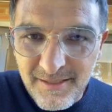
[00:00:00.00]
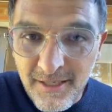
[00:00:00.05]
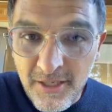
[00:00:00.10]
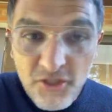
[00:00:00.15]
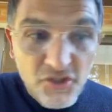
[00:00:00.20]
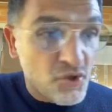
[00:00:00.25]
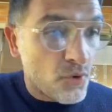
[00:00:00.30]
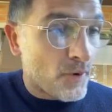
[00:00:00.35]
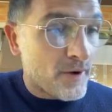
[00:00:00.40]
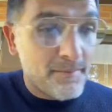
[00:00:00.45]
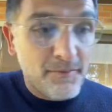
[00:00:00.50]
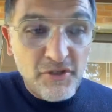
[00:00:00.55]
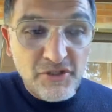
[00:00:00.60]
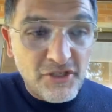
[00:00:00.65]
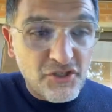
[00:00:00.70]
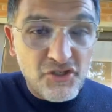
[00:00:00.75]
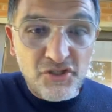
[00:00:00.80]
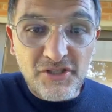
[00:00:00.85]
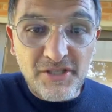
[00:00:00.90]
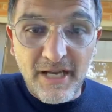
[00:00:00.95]
So what have
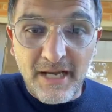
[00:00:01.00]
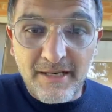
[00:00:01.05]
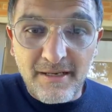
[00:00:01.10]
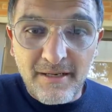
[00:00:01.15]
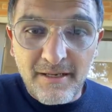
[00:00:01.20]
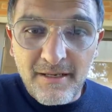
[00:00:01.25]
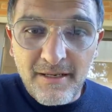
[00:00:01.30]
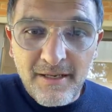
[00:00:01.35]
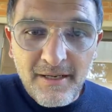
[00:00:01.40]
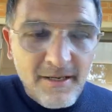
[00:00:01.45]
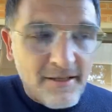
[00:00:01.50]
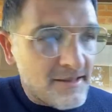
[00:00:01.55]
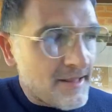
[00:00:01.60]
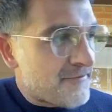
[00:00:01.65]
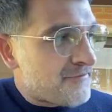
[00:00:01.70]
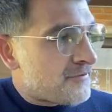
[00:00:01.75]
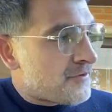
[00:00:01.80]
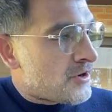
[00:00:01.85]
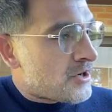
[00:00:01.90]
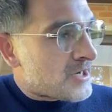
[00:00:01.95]
musicians done?
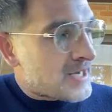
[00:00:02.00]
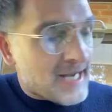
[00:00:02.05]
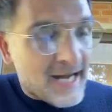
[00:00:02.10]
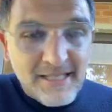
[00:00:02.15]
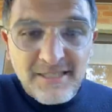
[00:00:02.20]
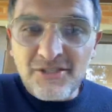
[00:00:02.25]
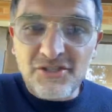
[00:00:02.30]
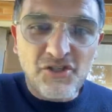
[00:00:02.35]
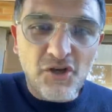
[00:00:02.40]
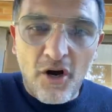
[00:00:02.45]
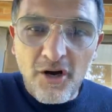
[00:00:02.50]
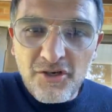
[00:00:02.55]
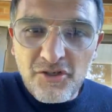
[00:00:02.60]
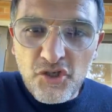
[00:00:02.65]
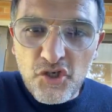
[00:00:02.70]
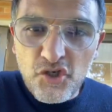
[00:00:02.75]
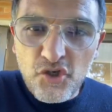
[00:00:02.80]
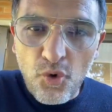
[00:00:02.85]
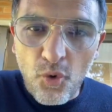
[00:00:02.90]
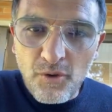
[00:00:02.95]
They've cut songs
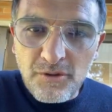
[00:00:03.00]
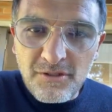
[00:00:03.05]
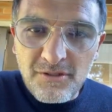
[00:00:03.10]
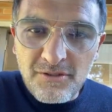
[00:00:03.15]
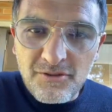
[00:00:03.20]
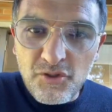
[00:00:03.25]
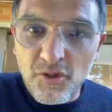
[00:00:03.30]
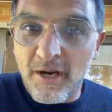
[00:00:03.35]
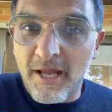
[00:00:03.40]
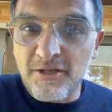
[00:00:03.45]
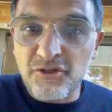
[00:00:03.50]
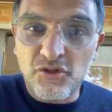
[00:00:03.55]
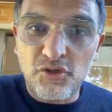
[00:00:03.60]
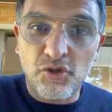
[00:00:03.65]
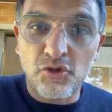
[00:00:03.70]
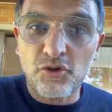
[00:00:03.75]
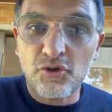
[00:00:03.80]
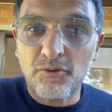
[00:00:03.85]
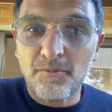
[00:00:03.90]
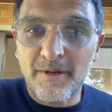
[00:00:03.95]
short to like
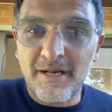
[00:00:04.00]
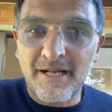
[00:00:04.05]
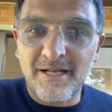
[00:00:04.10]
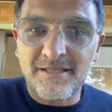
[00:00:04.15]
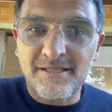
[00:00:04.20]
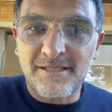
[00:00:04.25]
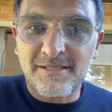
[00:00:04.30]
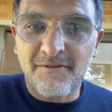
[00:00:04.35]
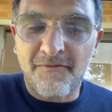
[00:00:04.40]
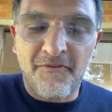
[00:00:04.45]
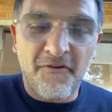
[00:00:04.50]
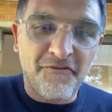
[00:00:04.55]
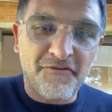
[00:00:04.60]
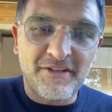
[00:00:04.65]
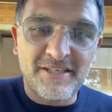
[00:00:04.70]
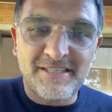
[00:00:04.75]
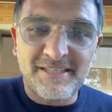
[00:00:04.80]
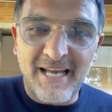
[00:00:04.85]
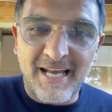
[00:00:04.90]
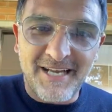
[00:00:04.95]
2 minutes, 50
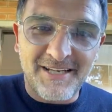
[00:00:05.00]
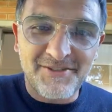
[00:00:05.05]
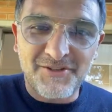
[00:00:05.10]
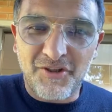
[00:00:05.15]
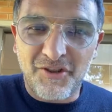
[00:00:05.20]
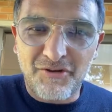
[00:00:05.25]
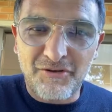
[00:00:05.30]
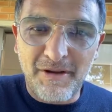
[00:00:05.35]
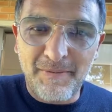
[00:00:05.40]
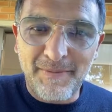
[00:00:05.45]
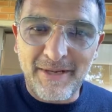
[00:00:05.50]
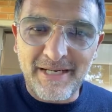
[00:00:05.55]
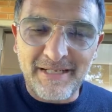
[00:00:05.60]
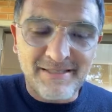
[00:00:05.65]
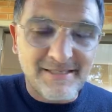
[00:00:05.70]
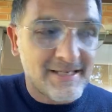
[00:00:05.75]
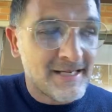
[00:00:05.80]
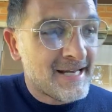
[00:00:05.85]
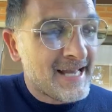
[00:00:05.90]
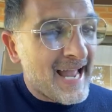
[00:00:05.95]
seconds, or 3
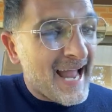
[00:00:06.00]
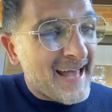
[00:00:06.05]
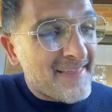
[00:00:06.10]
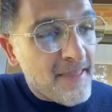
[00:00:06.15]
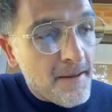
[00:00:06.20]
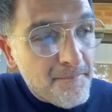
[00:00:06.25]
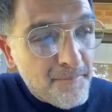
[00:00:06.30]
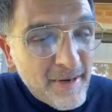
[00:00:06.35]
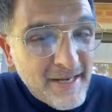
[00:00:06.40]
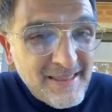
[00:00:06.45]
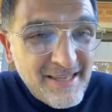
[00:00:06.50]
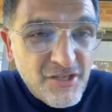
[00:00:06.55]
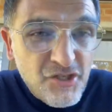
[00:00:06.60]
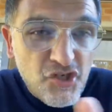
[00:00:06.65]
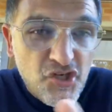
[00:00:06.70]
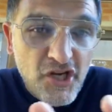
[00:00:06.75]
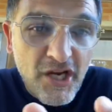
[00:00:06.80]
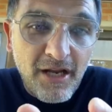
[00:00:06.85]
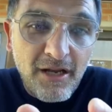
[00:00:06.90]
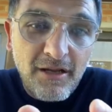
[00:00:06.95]
minutes, and they bring the
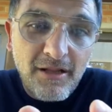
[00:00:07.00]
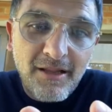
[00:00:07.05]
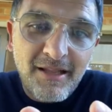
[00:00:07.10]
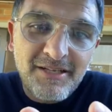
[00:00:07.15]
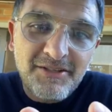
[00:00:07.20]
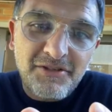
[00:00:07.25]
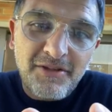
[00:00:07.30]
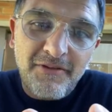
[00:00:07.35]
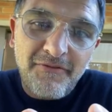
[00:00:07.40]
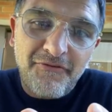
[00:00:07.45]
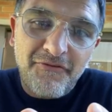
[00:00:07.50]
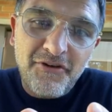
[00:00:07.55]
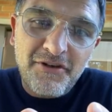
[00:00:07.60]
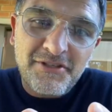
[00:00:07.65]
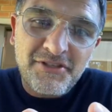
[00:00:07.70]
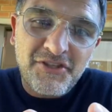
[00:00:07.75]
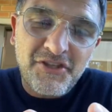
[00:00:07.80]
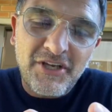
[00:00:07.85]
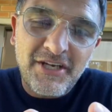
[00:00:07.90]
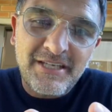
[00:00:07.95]
jingle into the
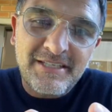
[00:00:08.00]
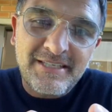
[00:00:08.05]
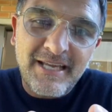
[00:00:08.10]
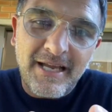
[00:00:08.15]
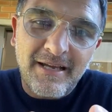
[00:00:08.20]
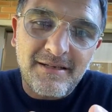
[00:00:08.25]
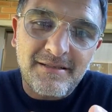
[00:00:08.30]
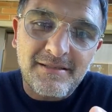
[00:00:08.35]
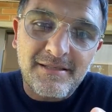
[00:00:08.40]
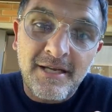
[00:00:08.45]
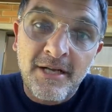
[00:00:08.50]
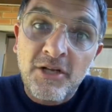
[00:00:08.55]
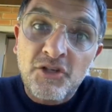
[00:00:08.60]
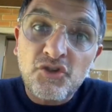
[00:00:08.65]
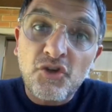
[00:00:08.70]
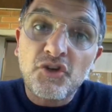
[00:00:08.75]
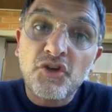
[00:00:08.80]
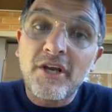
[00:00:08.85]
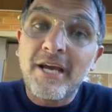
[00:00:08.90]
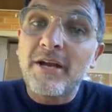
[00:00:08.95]
first 30 seconds so
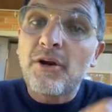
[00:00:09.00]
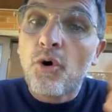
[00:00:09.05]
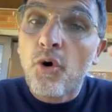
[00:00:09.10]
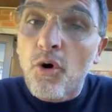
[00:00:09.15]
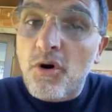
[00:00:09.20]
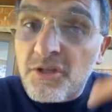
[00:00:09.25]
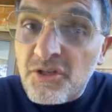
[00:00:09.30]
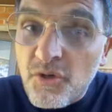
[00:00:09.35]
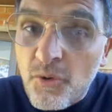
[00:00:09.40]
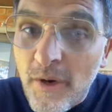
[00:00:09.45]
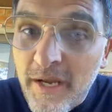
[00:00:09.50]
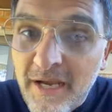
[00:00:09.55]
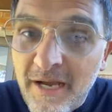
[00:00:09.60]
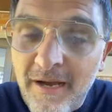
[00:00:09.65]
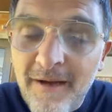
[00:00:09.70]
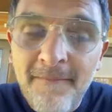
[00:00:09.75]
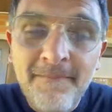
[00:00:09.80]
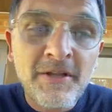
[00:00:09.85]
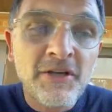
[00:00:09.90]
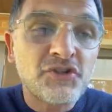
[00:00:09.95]
you get hooked quicker,
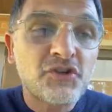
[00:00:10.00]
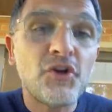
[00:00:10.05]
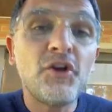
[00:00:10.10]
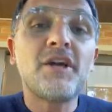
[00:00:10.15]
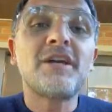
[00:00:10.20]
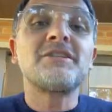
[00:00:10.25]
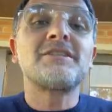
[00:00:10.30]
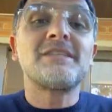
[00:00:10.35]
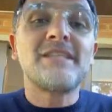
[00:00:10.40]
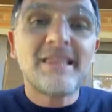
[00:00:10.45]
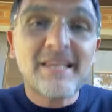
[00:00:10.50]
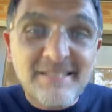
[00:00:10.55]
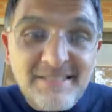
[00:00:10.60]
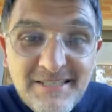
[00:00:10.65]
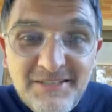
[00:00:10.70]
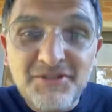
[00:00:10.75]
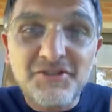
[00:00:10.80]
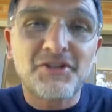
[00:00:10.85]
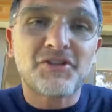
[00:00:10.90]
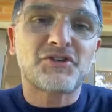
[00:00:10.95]
so you can
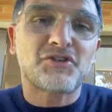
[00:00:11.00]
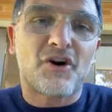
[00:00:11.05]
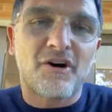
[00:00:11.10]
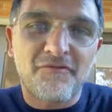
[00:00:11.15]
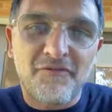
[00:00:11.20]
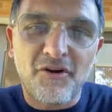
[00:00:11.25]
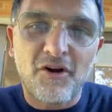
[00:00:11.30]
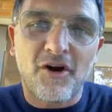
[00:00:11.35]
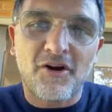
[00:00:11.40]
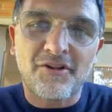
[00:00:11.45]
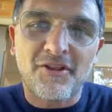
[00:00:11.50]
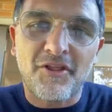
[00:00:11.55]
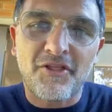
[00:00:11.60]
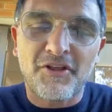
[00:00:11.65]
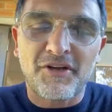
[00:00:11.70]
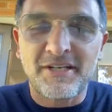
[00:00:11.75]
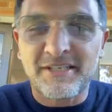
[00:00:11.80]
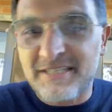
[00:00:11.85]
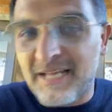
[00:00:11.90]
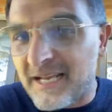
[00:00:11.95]
listen to the song for longer than
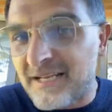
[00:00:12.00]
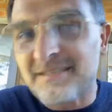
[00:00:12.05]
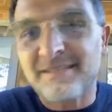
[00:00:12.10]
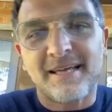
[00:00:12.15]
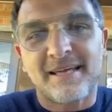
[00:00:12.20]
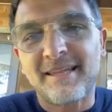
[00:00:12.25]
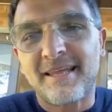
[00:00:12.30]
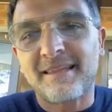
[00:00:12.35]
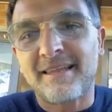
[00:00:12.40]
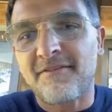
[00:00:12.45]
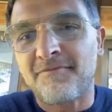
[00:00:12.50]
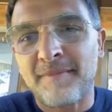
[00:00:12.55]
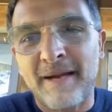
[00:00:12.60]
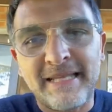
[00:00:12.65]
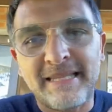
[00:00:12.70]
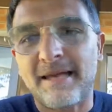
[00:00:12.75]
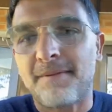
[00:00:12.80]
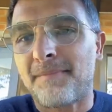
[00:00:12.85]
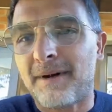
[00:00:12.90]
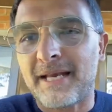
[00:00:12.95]
30 seconds, and then they've made
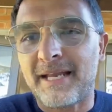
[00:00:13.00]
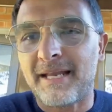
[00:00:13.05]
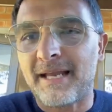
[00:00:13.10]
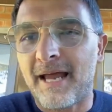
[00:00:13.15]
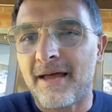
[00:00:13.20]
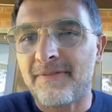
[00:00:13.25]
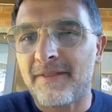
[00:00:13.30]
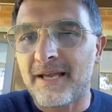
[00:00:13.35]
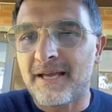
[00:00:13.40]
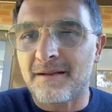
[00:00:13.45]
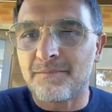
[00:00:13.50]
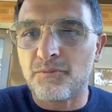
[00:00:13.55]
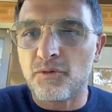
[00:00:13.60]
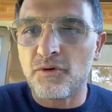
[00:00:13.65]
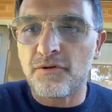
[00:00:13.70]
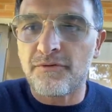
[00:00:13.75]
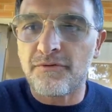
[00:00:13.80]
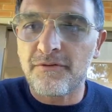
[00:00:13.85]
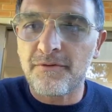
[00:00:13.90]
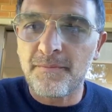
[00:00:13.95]
their money and they can move.